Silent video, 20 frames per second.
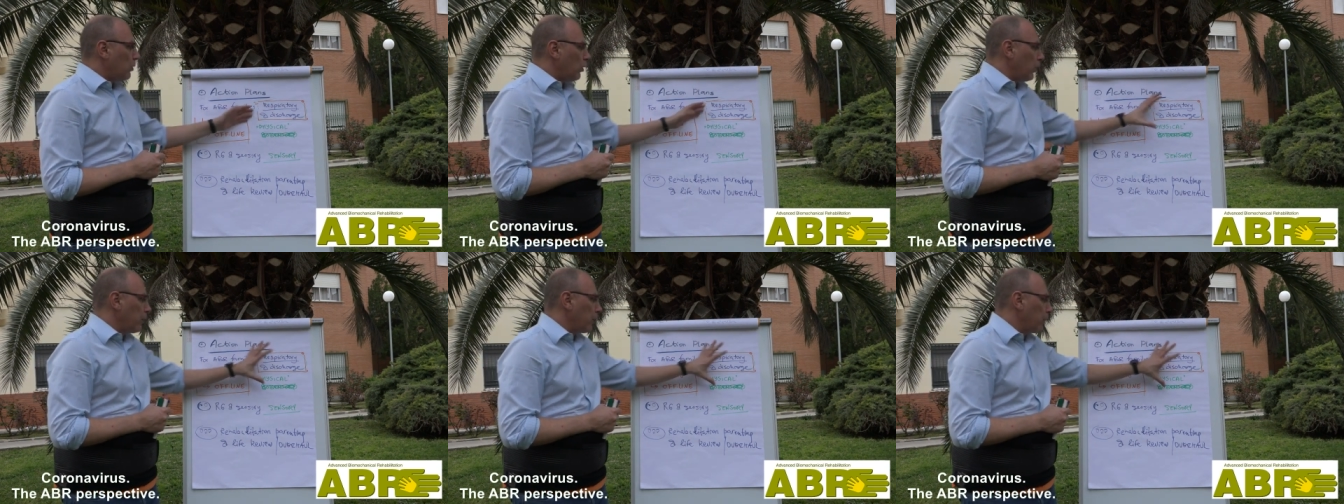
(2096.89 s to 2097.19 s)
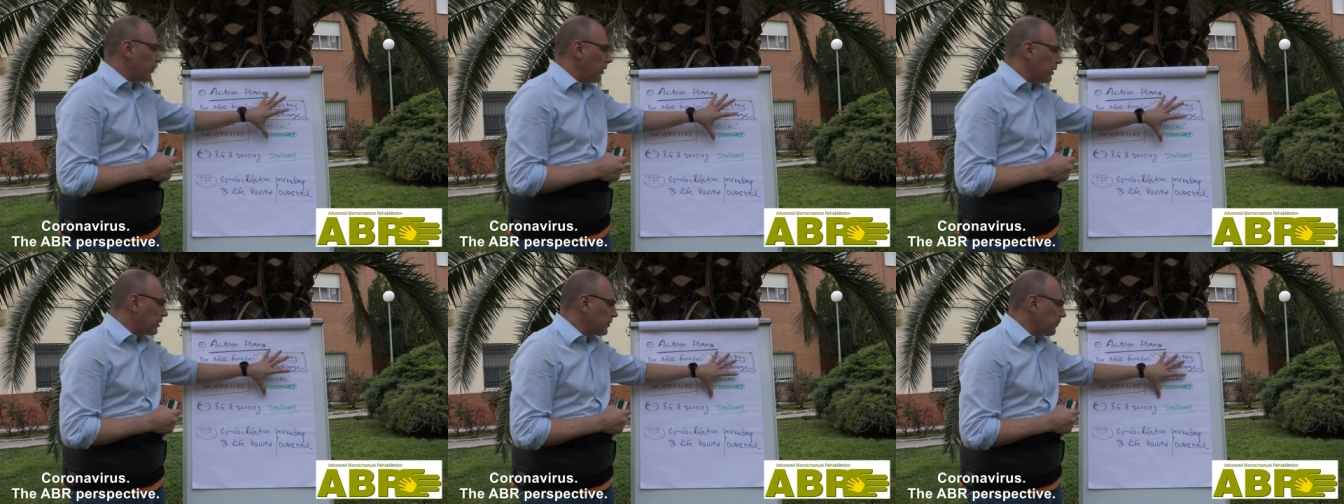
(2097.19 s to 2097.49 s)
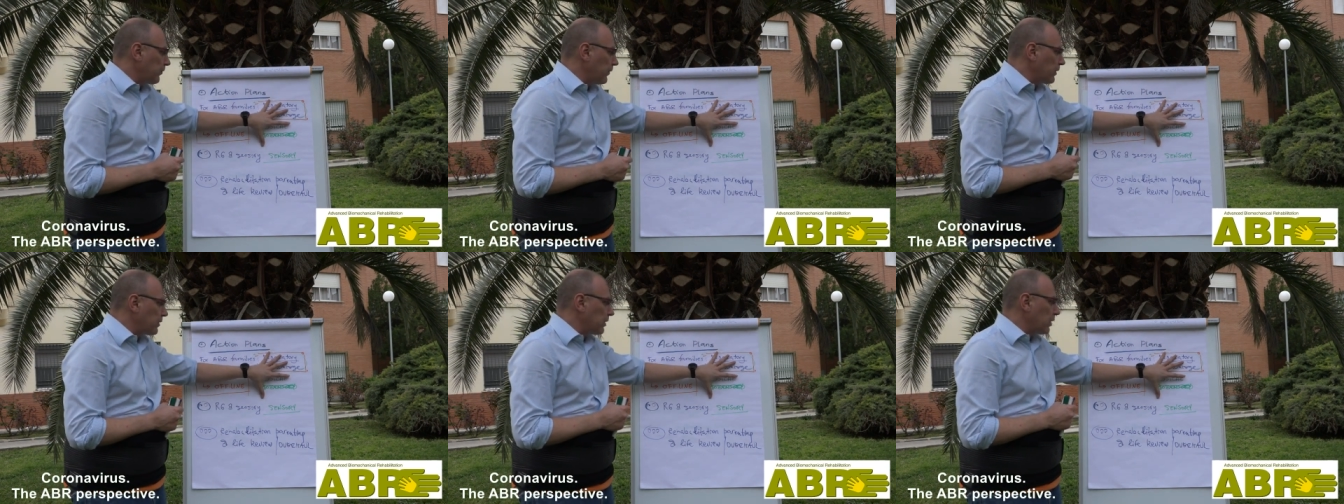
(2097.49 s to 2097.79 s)
on this
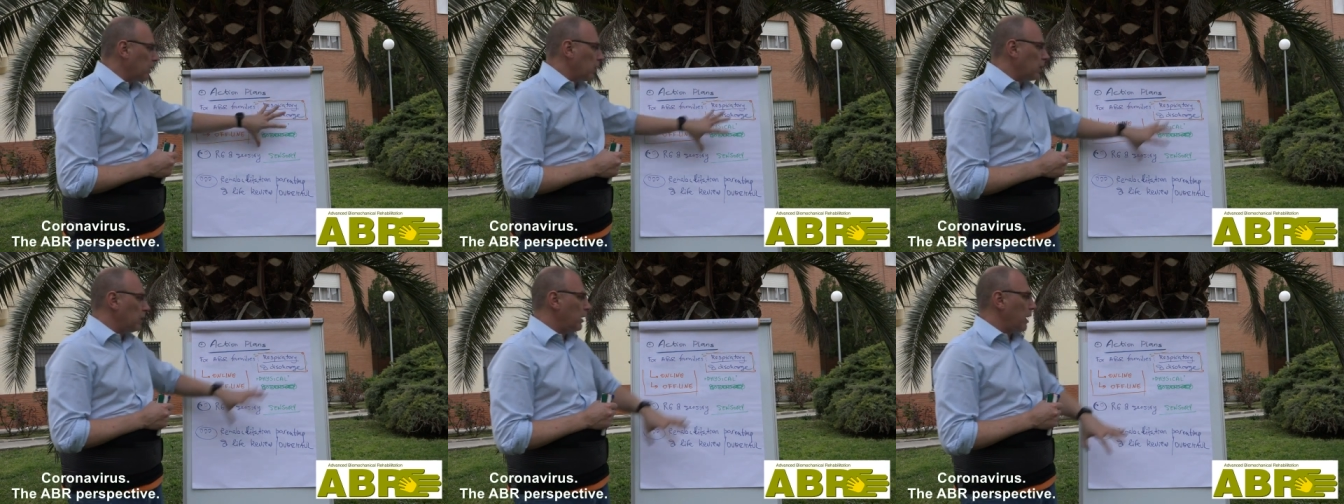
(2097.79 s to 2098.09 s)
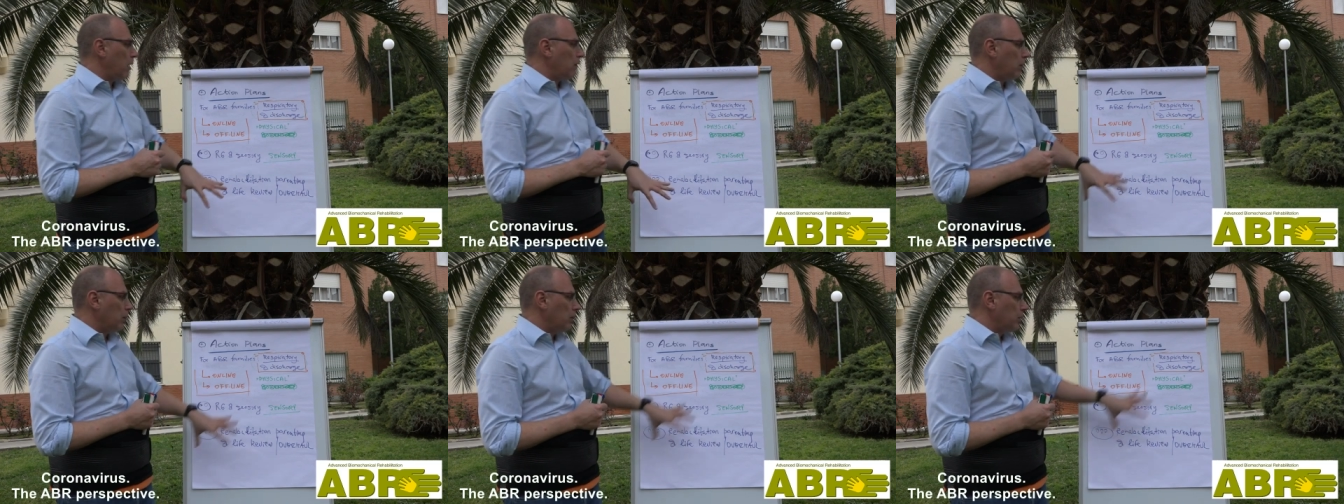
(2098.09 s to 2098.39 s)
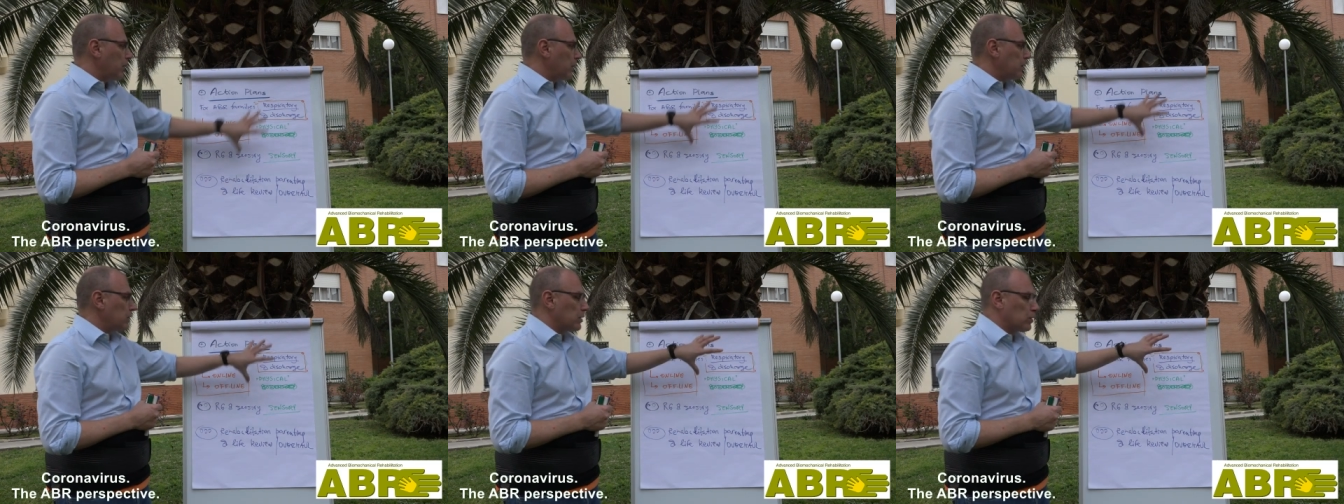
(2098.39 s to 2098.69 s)
physical level,
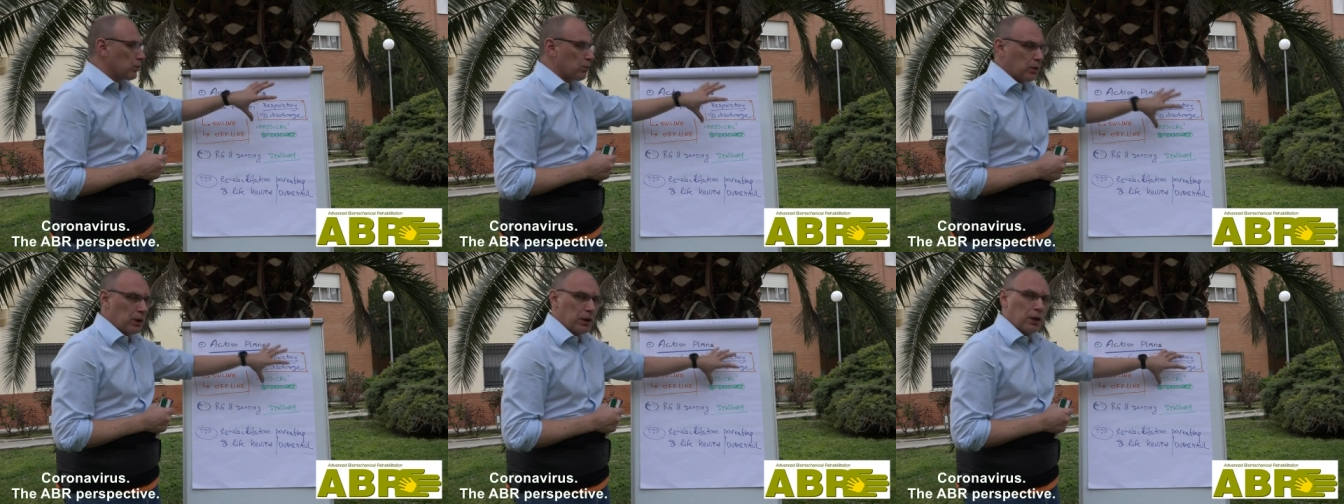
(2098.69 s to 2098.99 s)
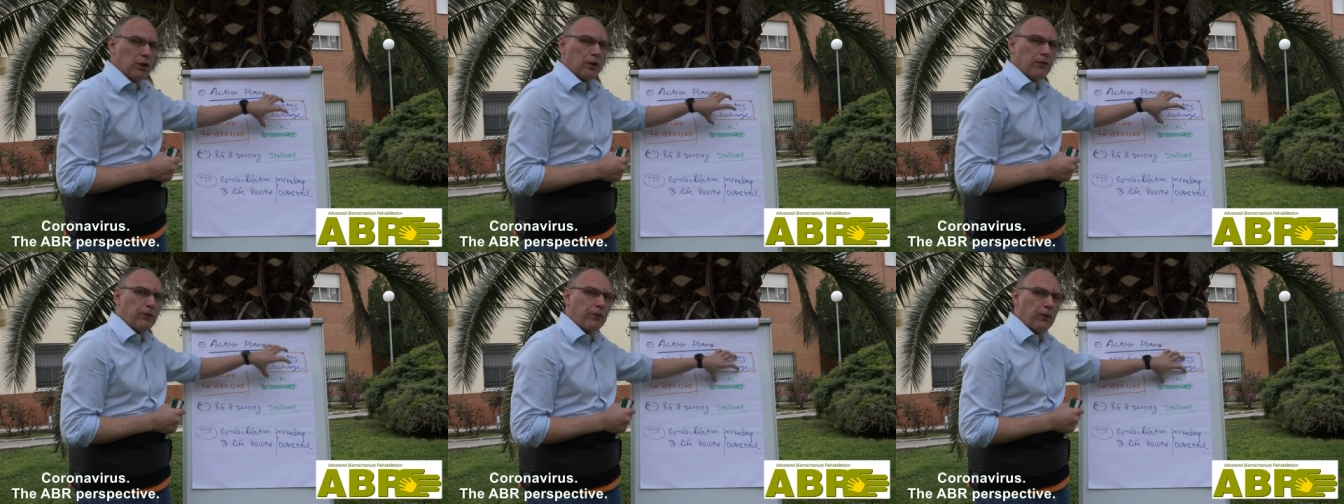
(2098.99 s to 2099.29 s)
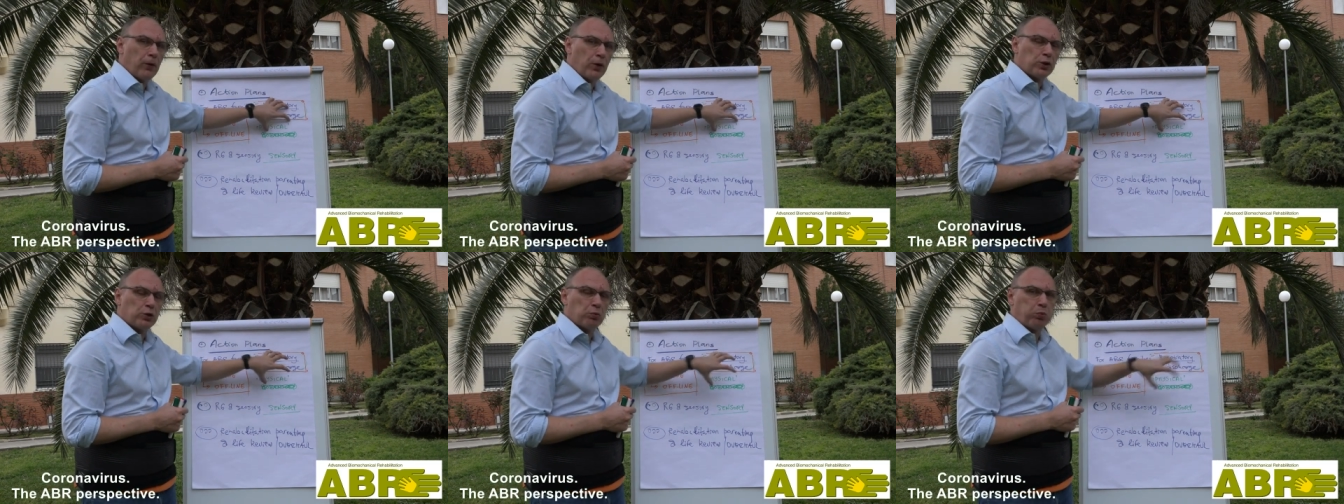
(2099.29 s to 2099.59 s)
this is really the
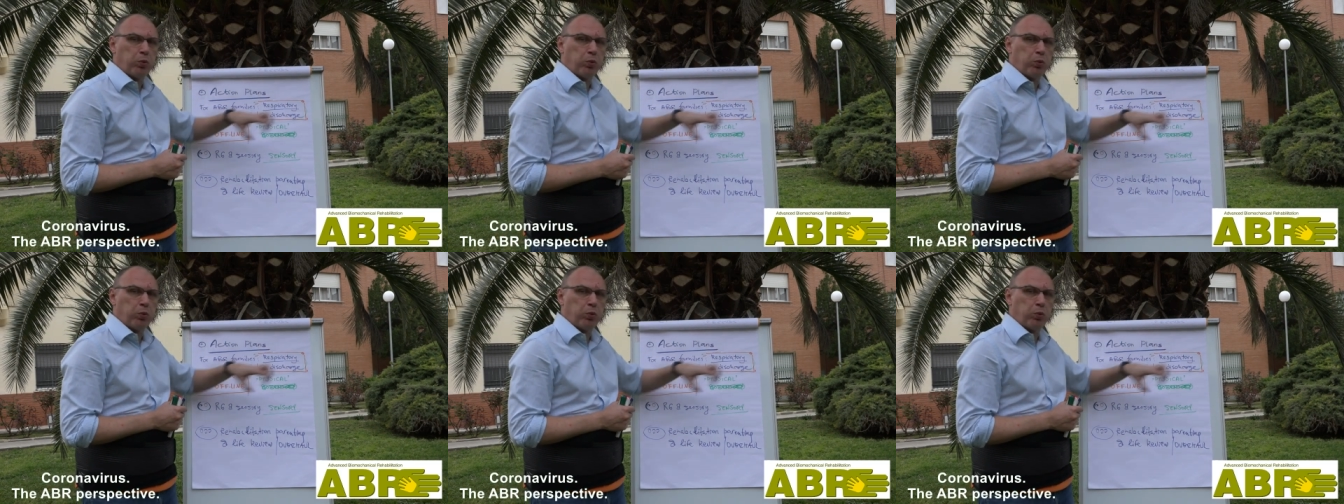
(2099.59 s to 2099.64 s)
first